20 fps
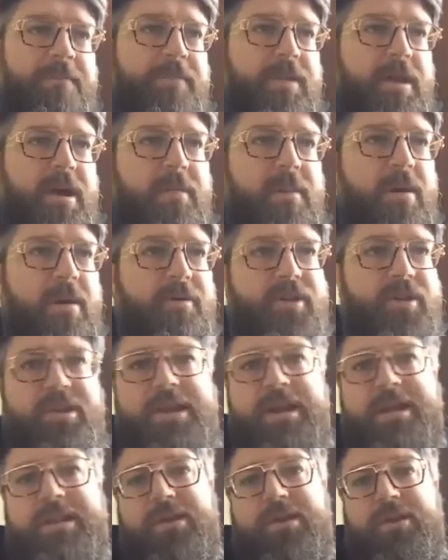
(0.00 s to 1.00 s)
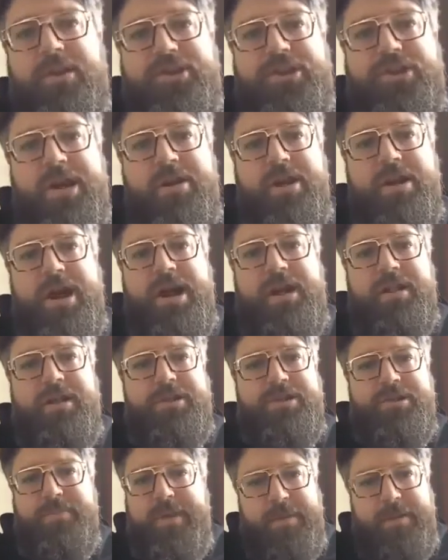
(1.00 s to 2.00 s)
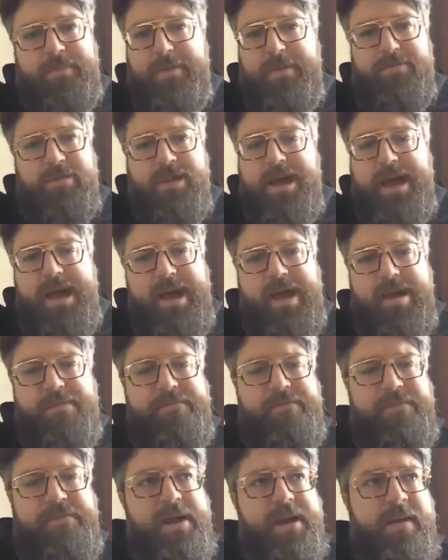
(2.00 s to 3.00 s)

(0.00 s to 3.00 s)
I was just out there to share knowledge and make people laugh.